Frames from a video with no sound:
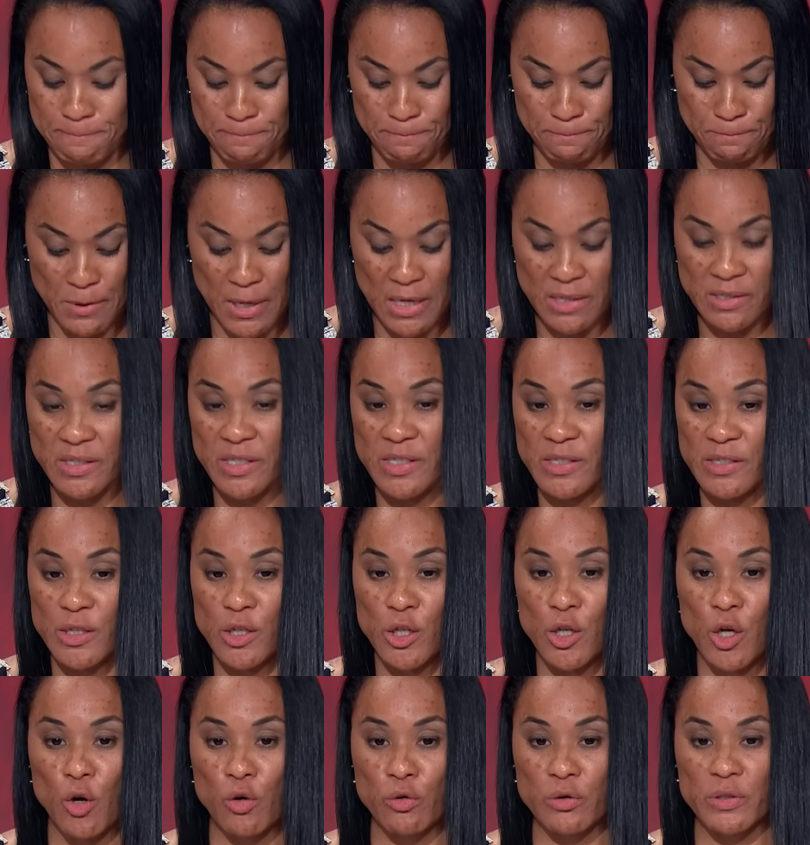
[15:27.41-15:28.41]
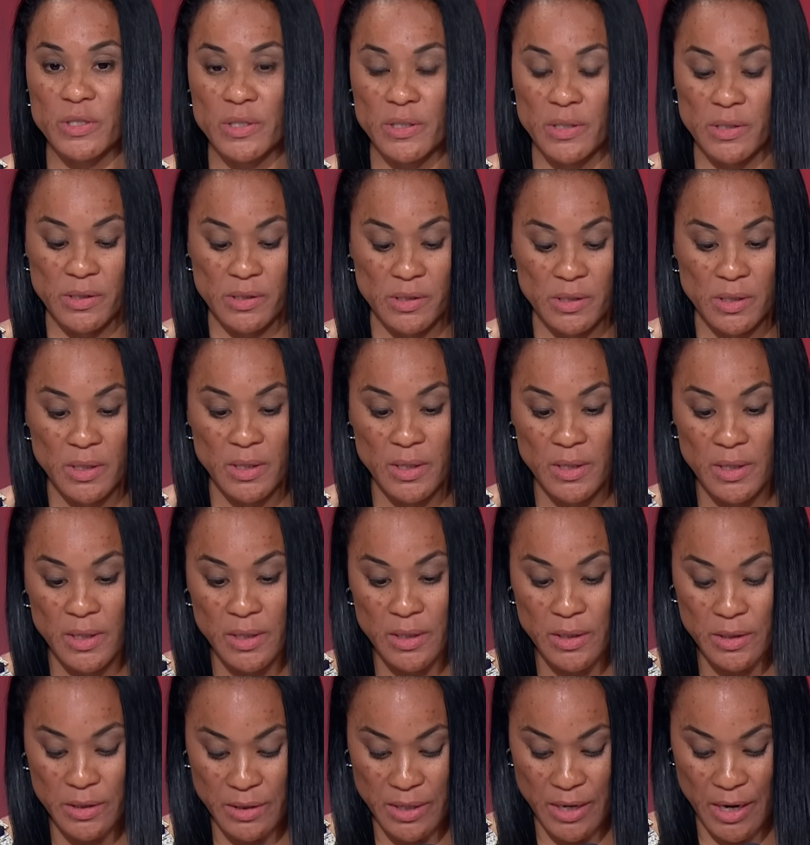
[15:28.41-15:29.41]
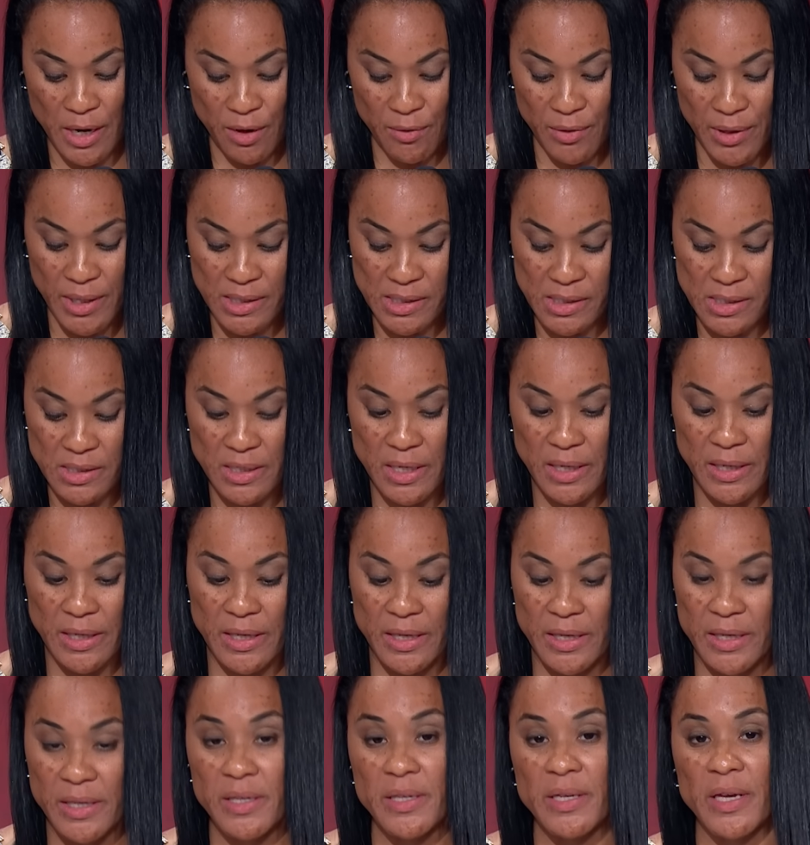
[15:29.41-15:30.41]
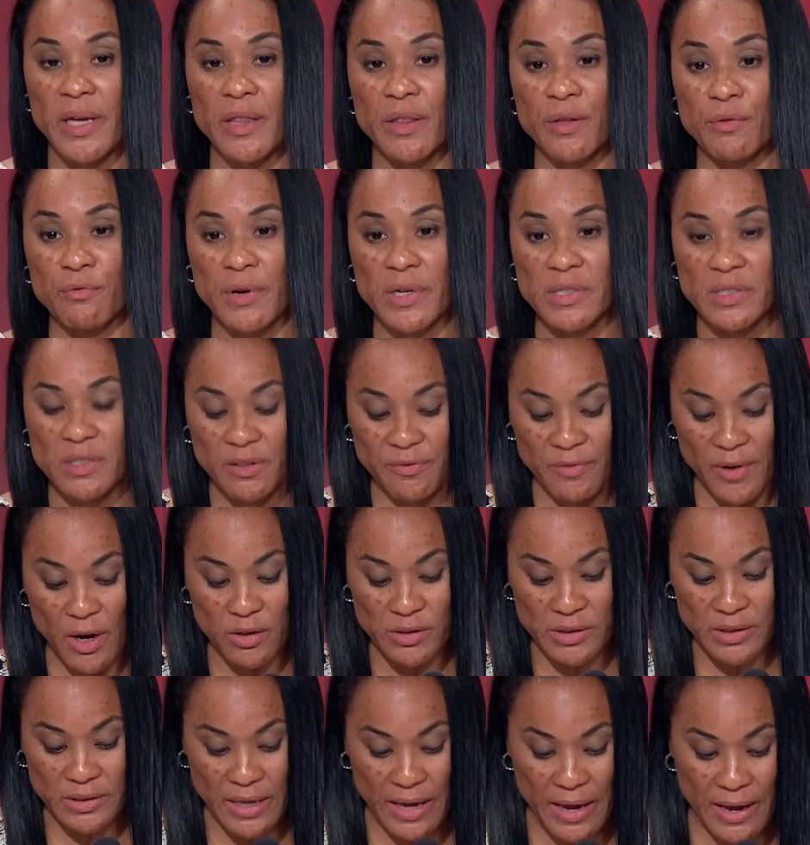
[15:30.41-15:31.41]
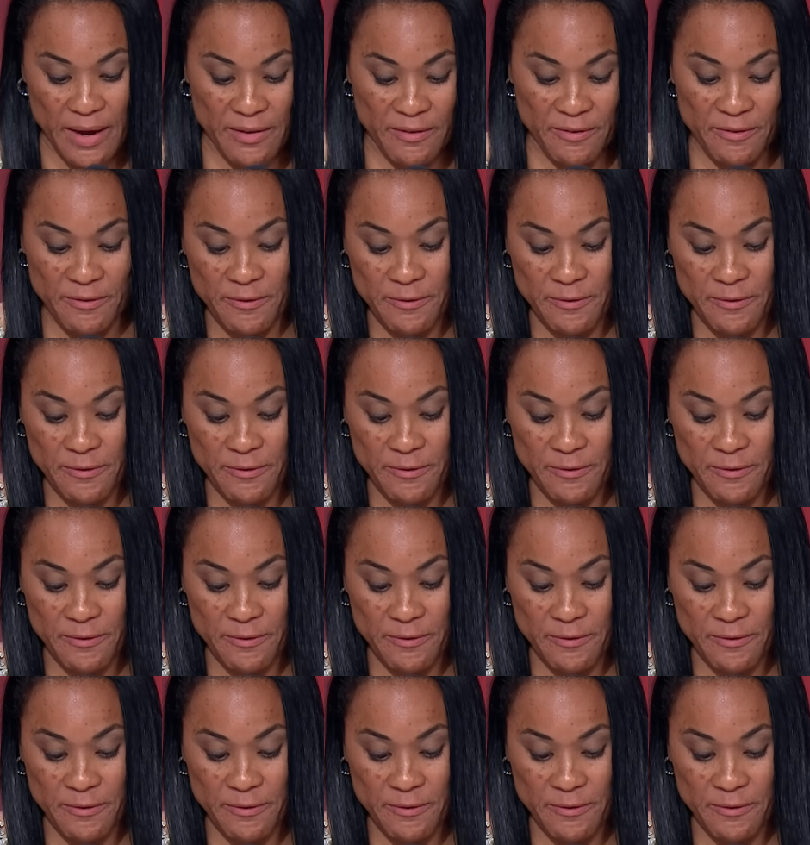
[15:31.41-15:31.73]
My assistant coaches, Darius, Nikki, and the rest of our staff.